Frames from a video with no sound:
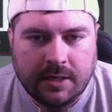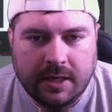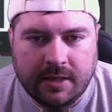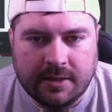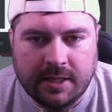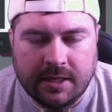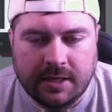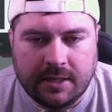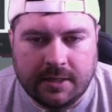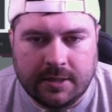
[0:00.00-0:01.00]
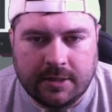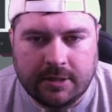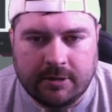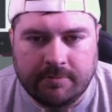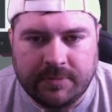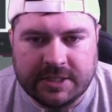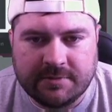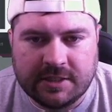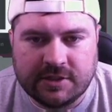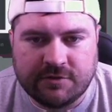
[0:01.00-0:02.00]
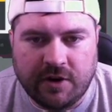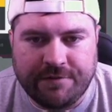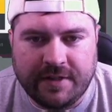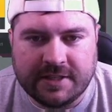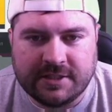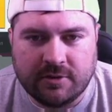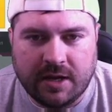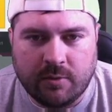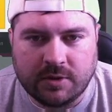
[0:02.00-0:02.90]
and then let's just verify that's still kind of